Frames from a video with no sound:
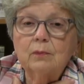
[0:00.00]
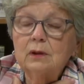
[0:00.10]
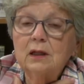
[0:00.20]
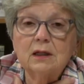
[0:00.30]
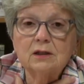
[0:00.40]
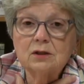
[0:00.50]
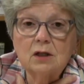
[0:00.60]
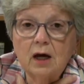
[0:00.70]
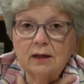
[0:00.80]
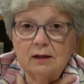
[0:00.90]
let us
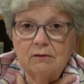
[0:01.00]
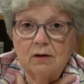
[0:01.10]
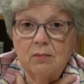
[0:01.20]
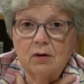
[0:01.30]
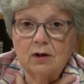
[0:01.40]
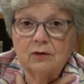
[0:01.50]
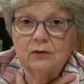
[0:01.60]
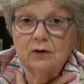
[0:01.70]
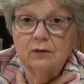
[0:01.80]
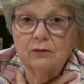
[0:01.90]
not give up on
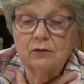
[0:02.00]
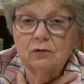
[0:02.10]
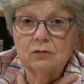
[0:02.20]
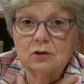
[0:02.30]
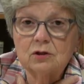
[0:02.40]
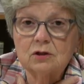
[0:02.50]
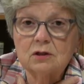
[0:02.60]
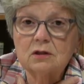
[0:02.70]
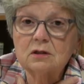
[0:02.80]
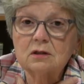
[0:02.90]
ourselves as
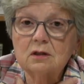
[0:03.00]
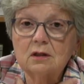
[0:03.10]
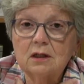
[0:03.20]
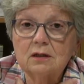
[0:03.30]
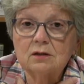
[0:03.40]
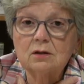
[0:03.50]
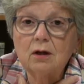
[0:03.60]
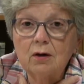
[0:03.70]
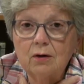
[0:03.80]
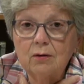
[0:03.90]
Christians. Let us
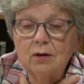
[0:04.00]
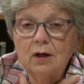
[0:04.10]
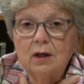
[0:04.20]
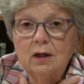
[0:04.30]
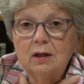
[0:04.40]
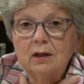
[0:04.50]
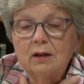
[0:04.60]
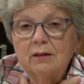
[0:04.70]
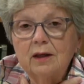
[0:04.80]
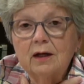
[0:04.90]
know
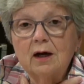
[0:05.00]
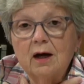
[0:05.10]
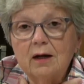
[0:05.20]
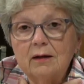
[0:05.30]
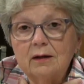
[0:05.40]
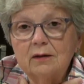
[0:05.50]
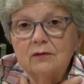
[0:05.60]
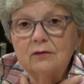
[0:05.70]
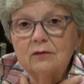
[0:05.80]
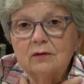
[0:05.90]
that God
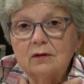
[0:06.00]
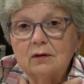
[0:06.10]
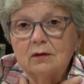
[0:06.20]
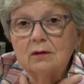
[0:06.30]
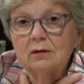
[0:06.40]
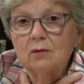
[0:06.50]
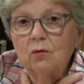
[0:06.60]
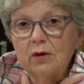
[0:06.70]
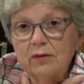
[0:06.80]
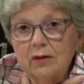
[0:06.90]
is
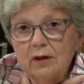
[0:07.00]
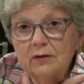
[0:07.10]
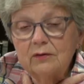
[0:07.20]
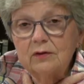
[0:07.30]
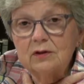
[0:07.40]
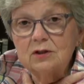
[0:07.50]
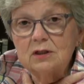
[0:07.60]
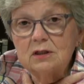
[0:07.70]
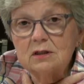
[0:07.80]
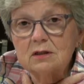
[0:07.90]
with us, that
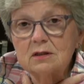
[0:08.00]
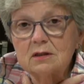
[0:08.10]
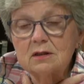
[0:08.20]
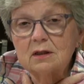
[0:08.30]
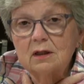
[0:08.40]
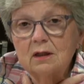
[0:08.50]
Jesus,